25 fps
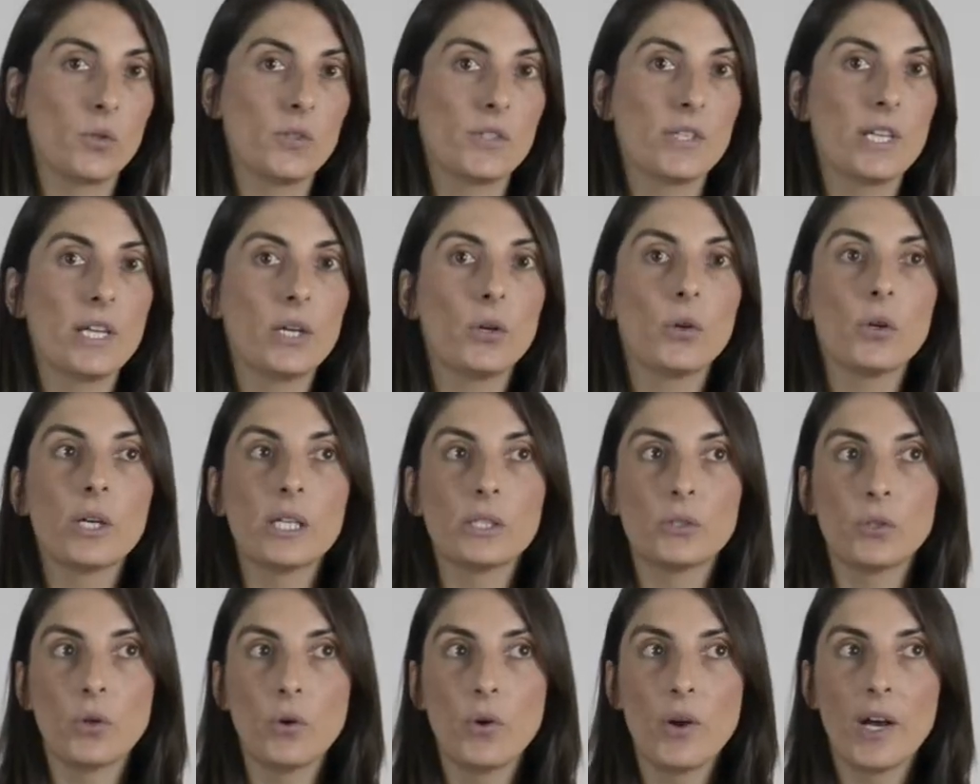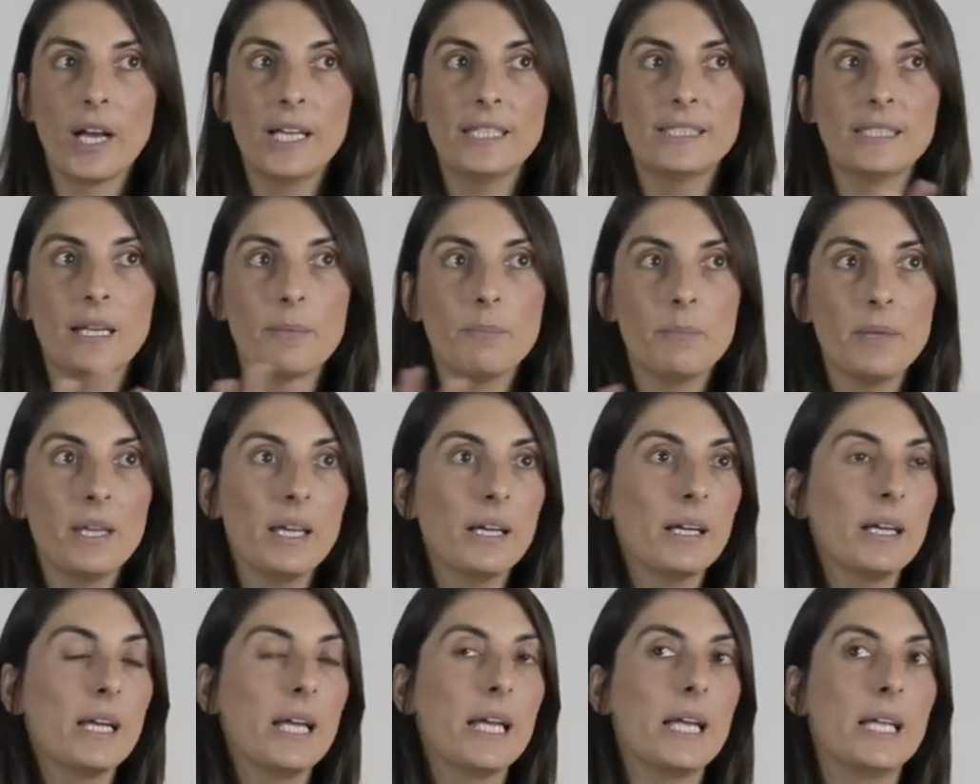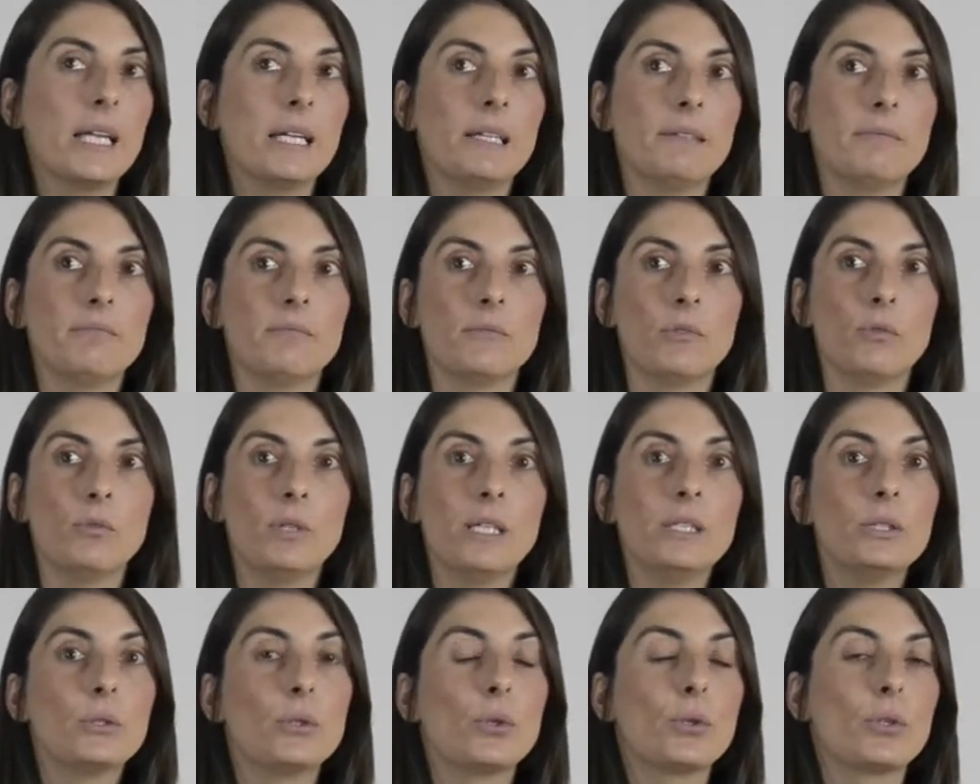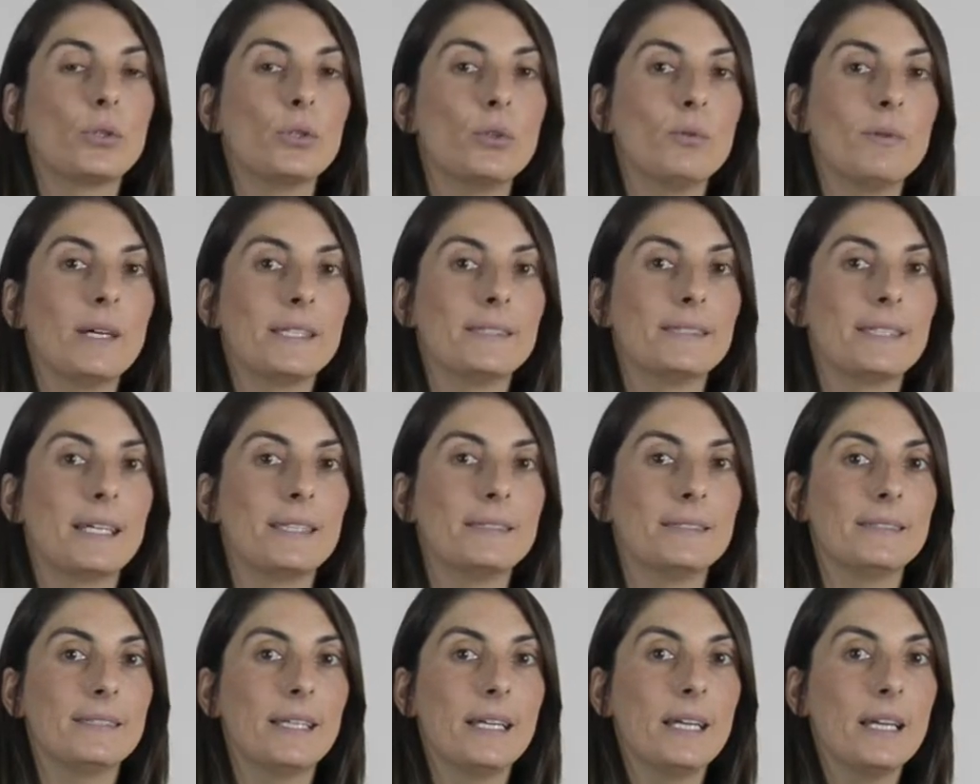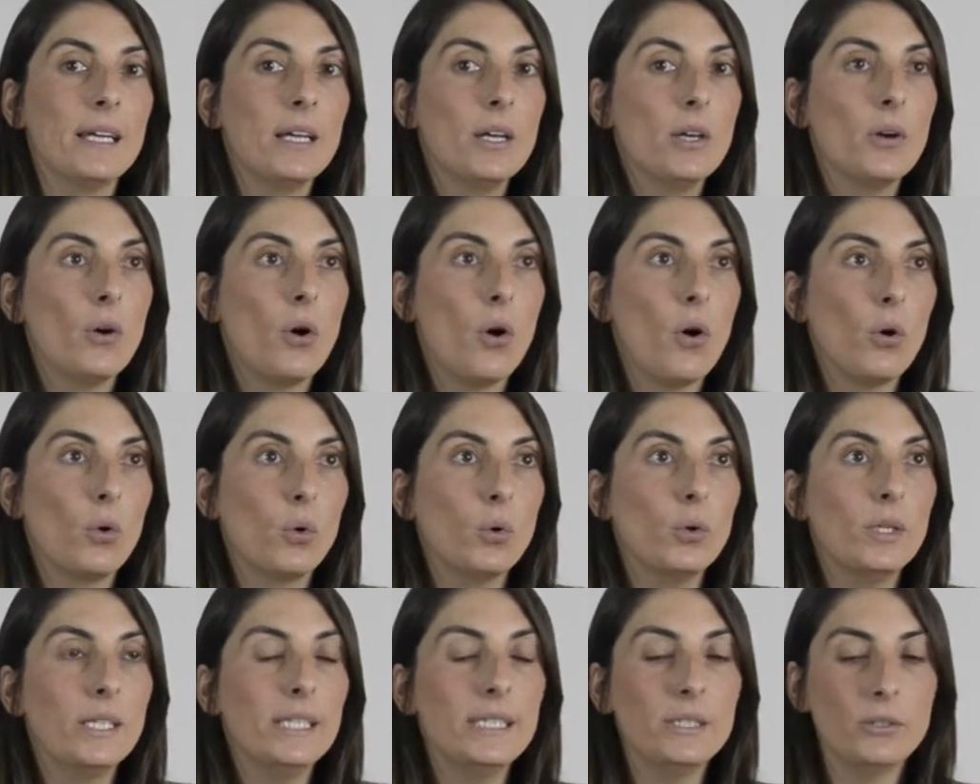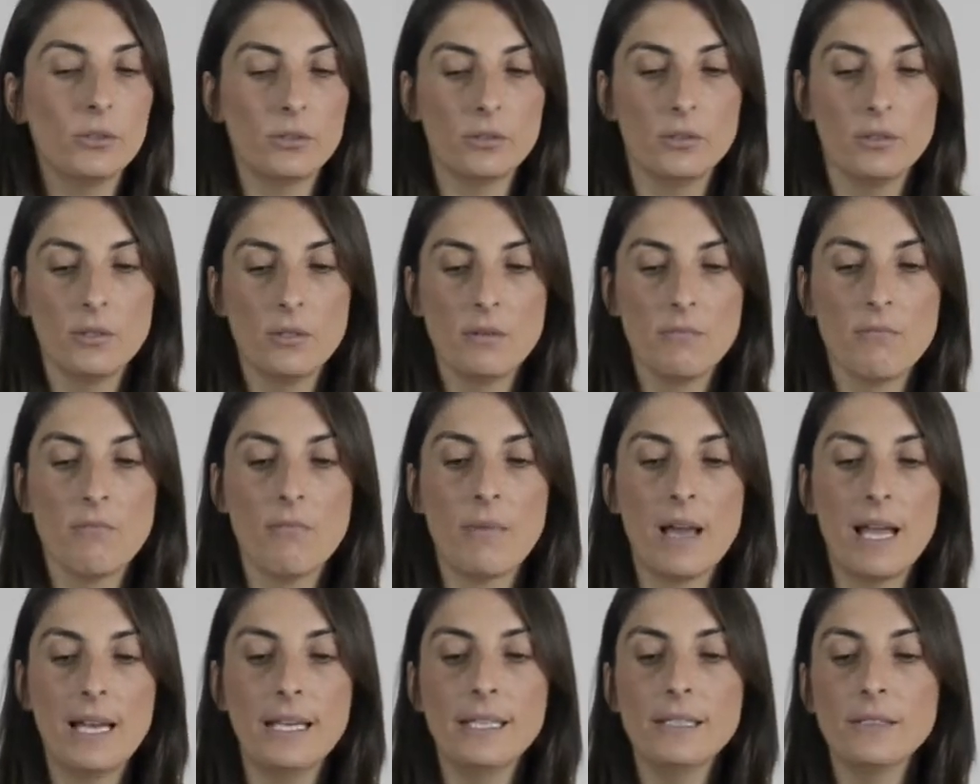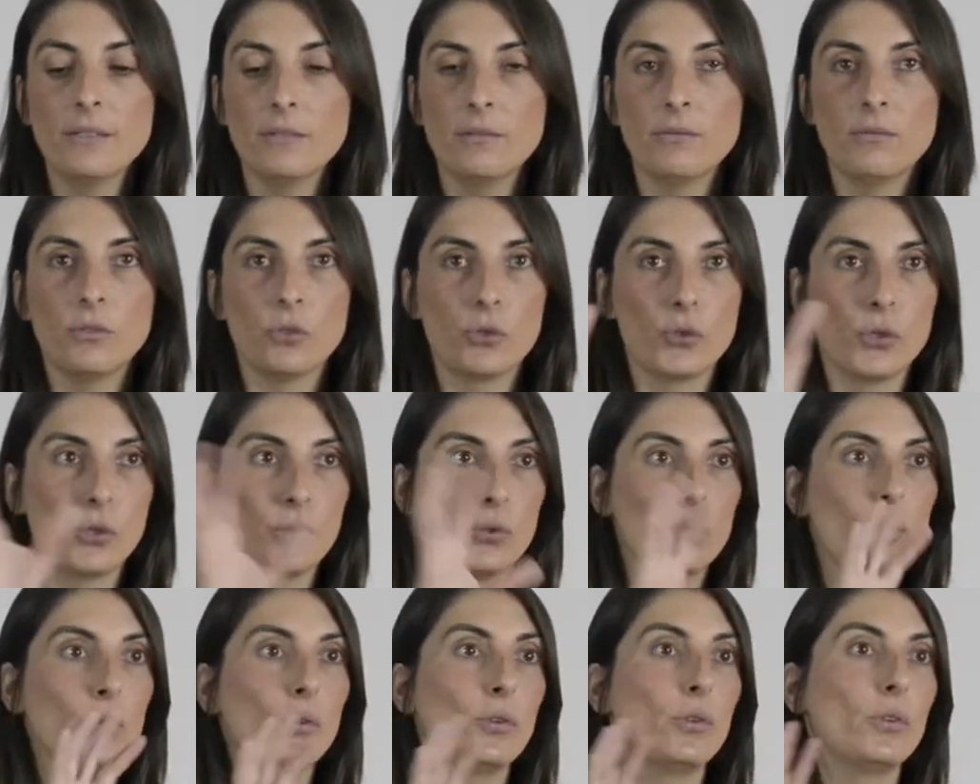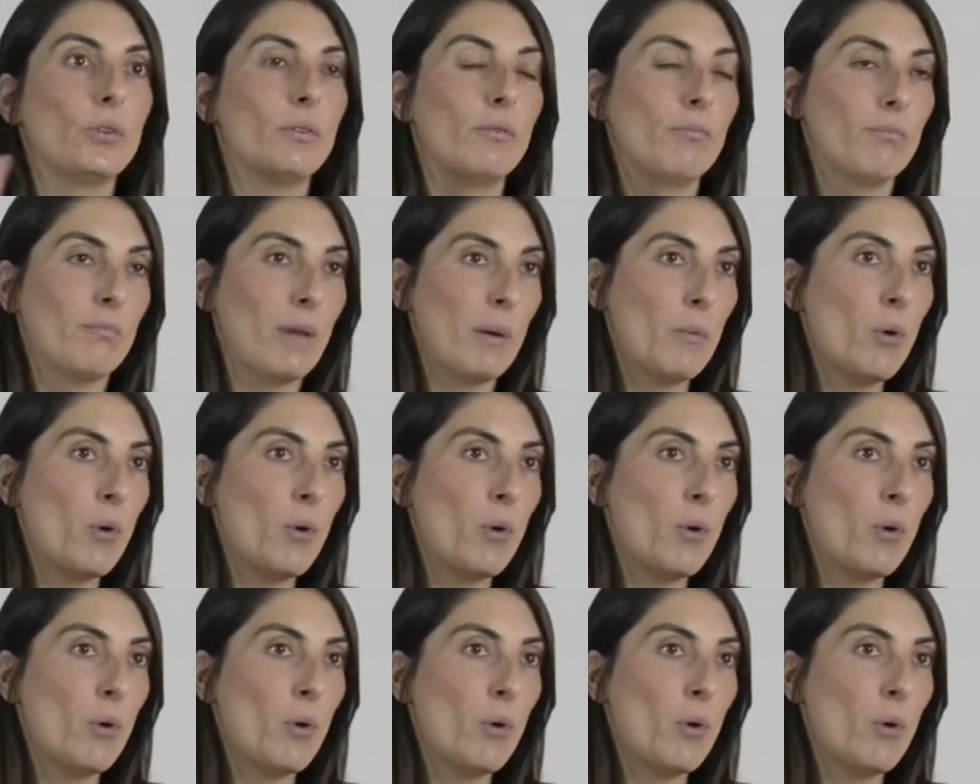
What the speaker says: and the aperture to 8. I suggest that you try this in a dark environment.